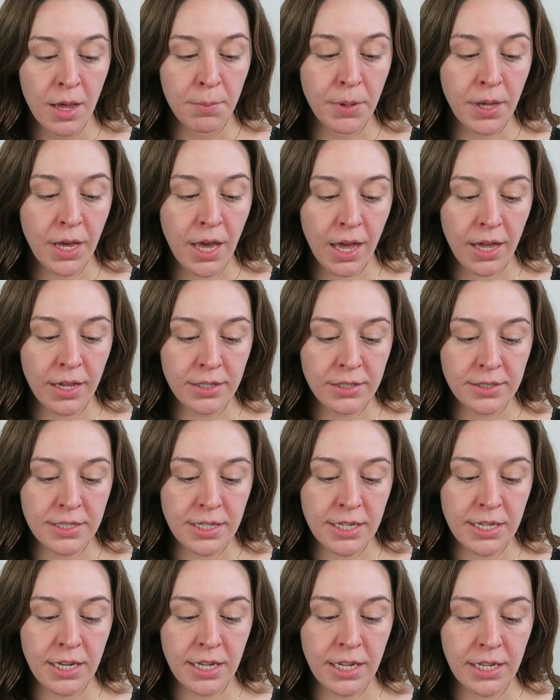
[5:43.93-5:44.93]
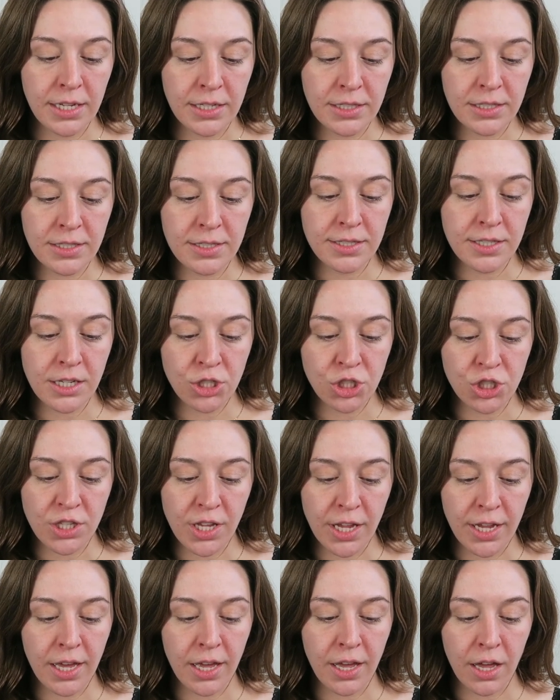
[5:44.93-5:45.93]
because it is such
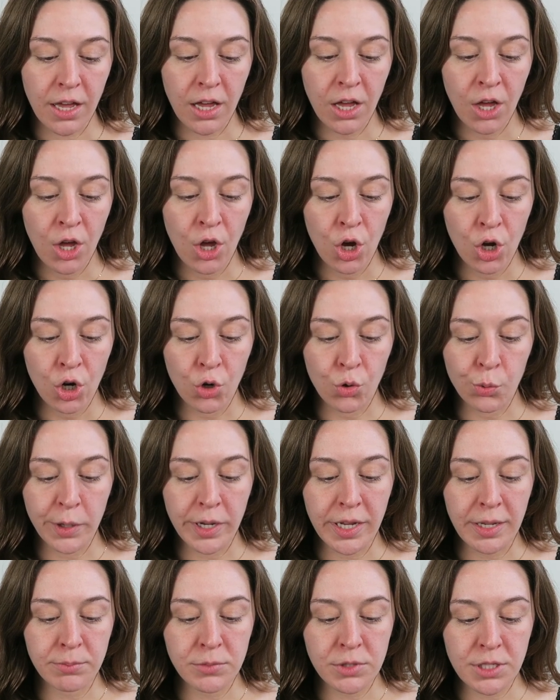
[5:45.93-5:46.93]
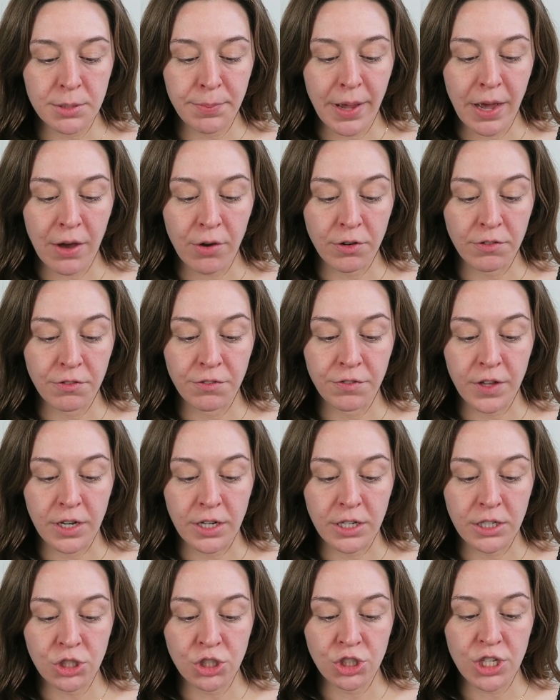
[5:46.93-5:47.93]
like a cream to powder
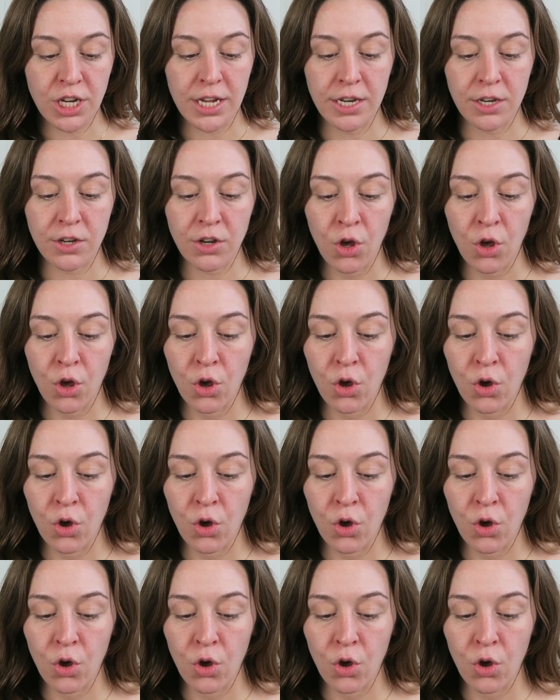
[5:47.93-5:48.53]
finish. It